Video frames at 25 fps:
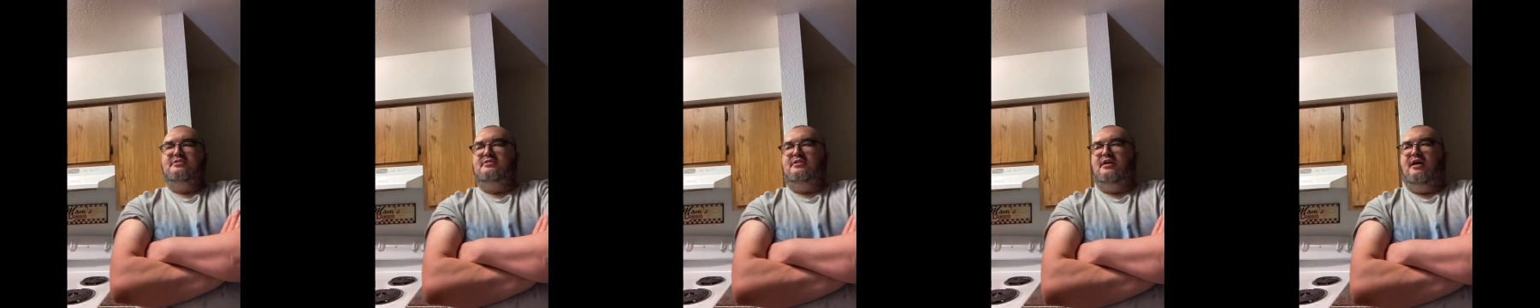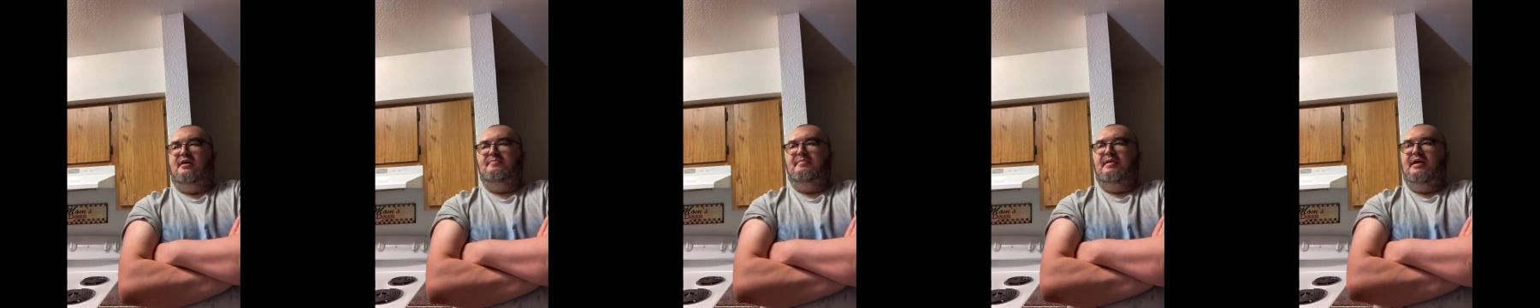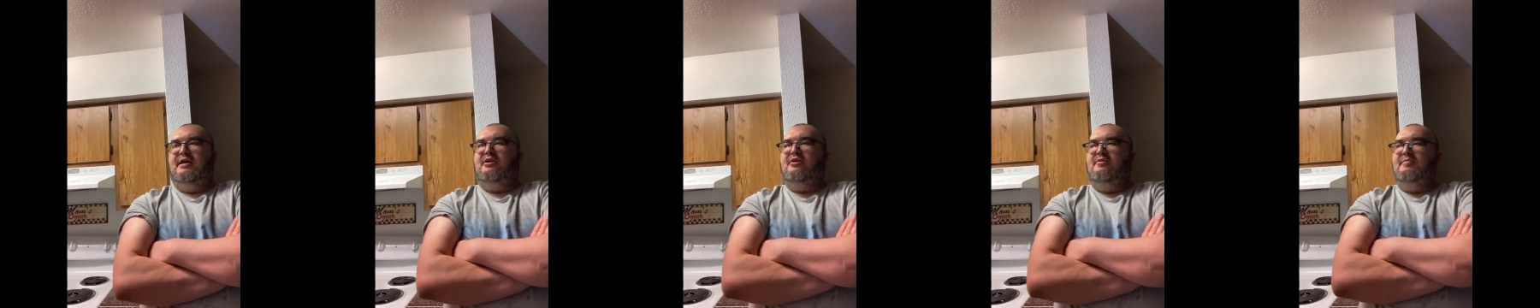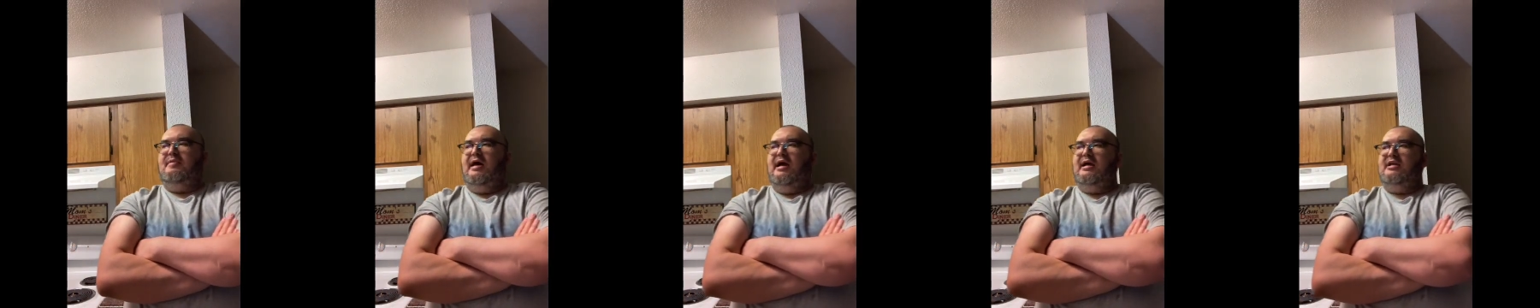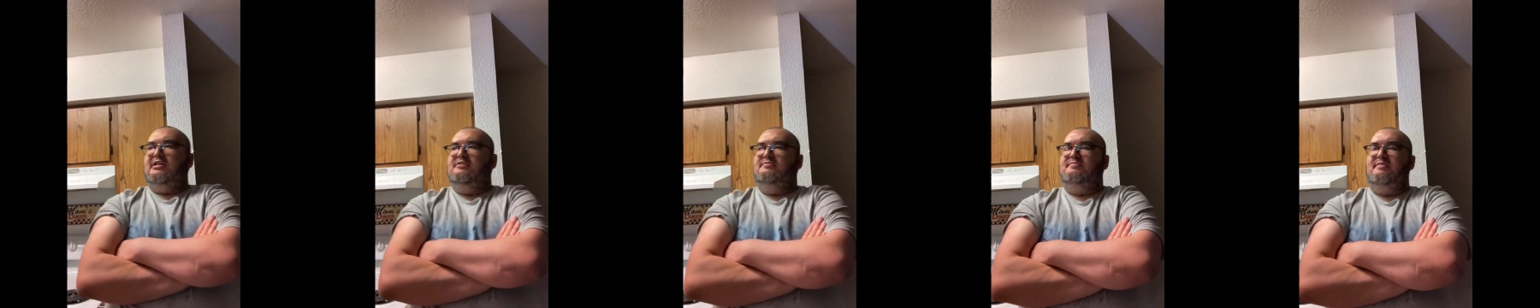And I may go
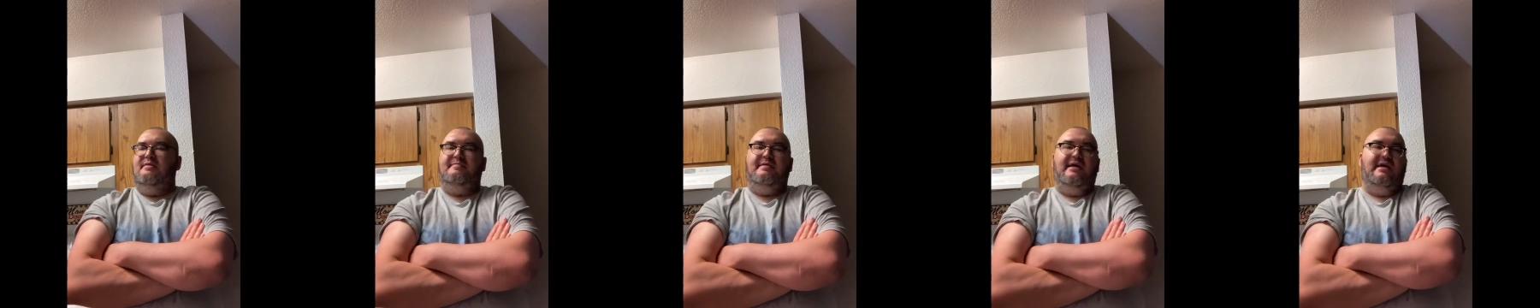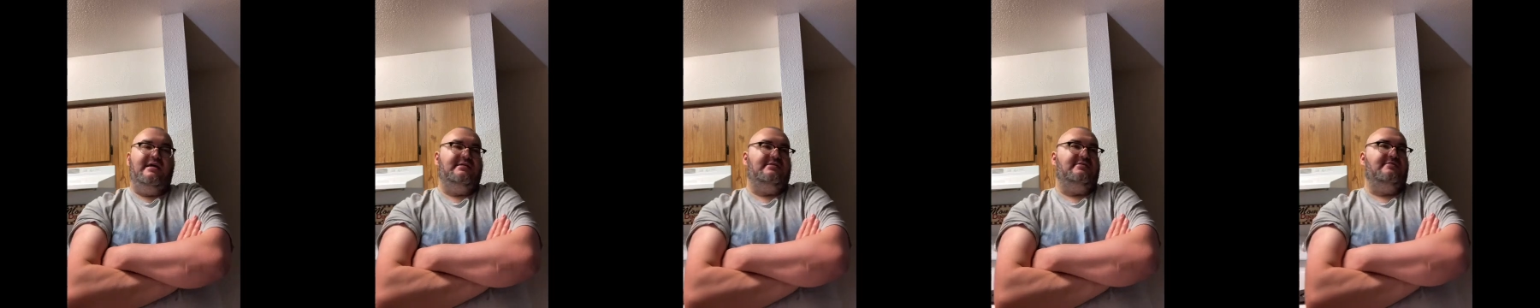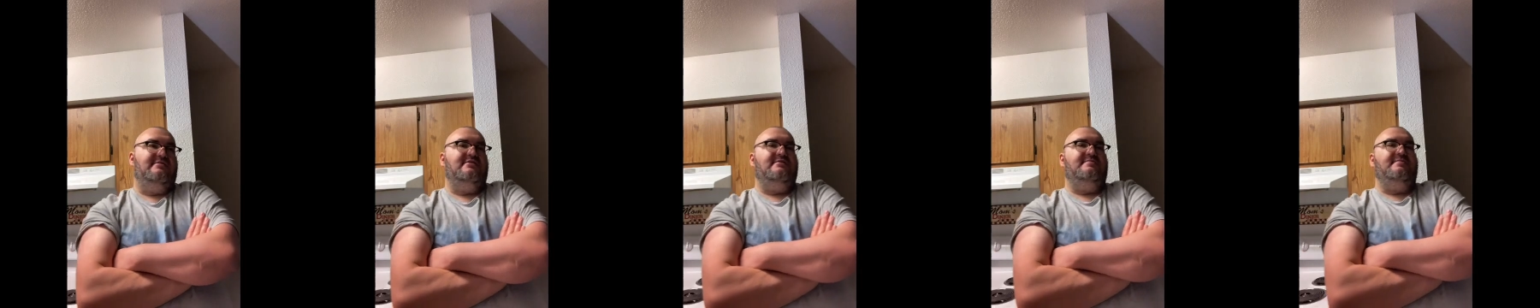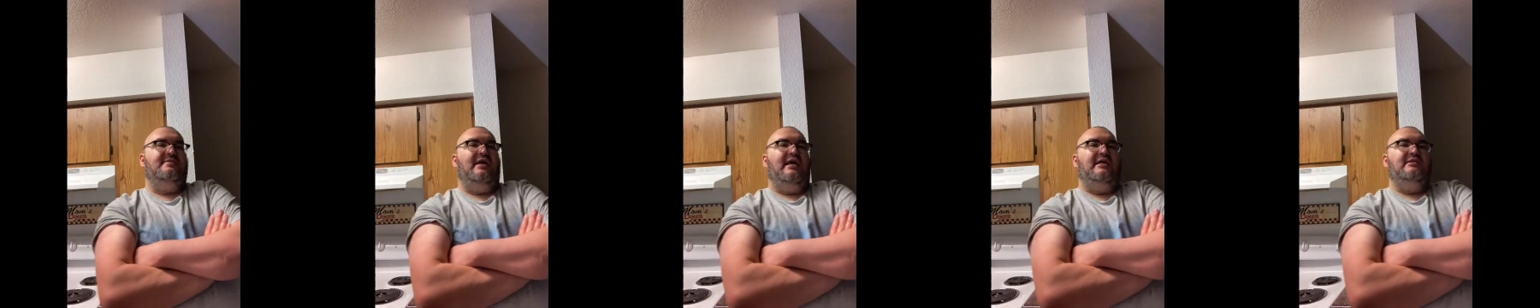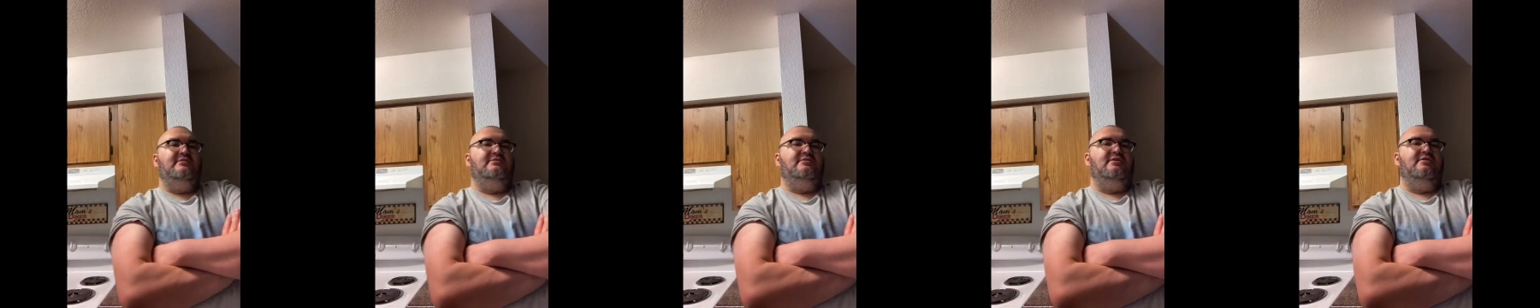back and do my master's, but
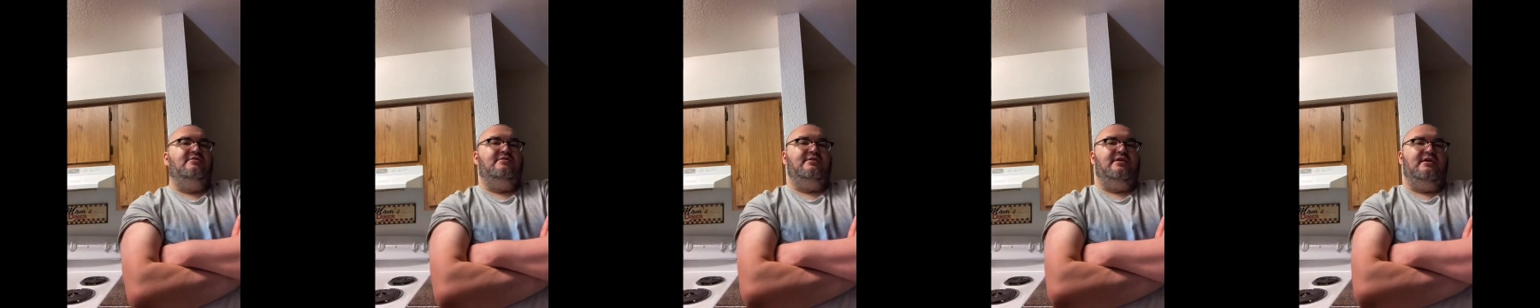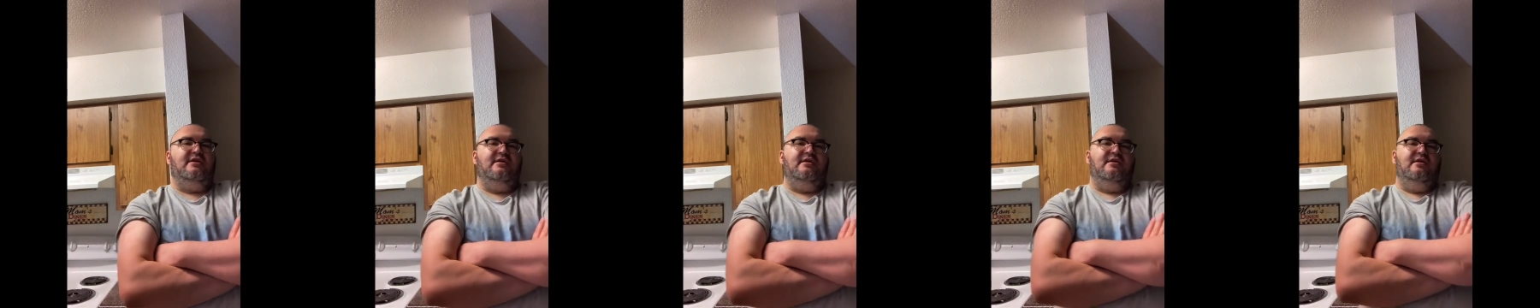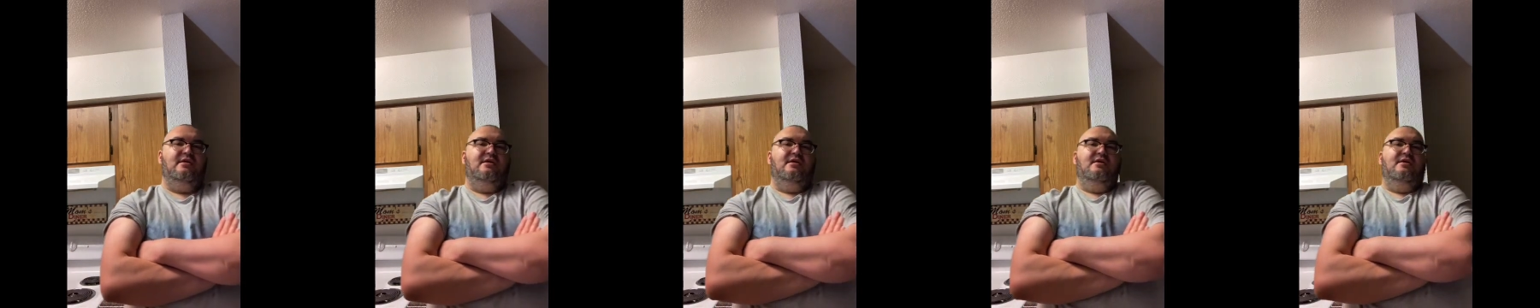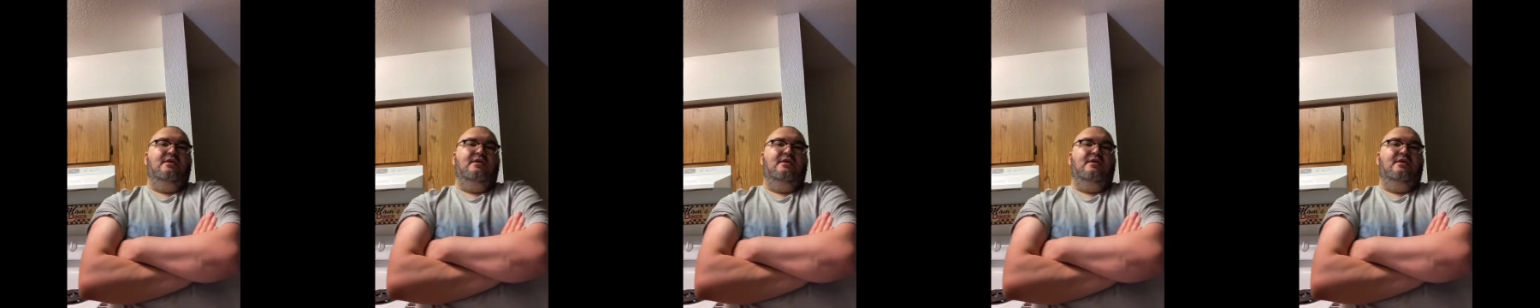I don't know yet.